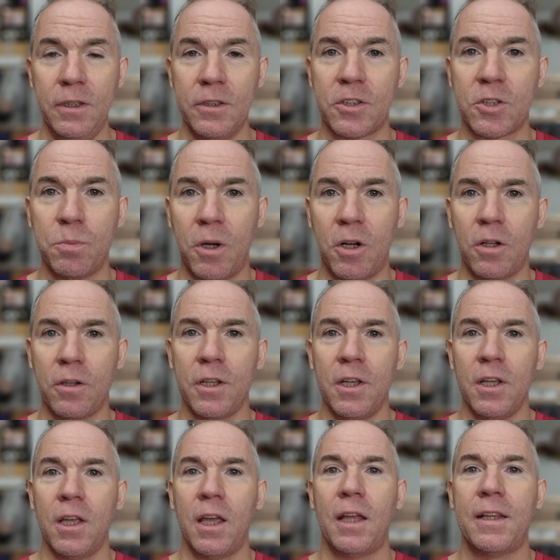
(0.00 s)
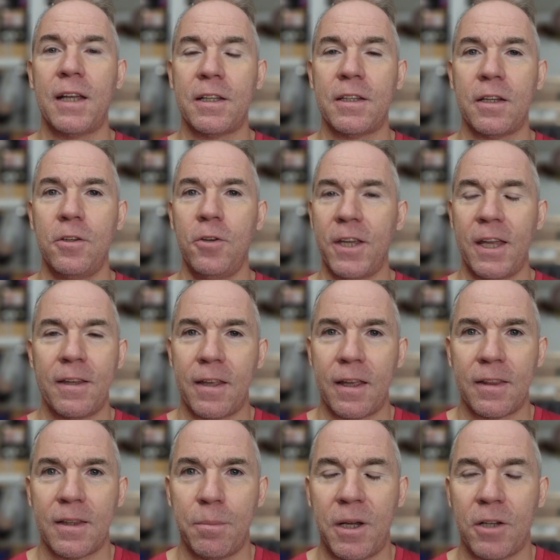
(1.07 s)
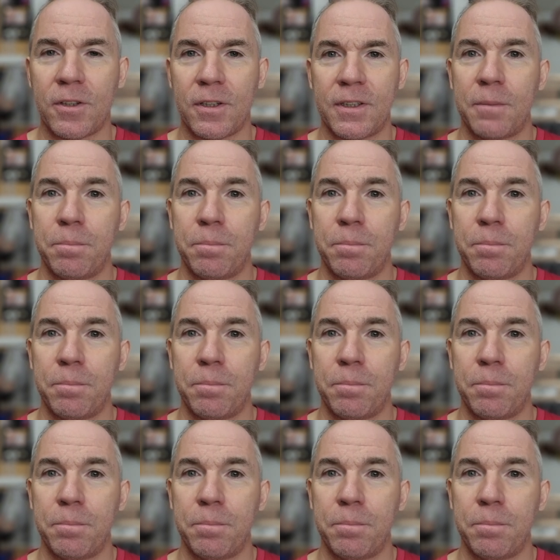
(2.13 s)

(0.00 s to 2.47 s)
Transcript: small that you can't get them out, that the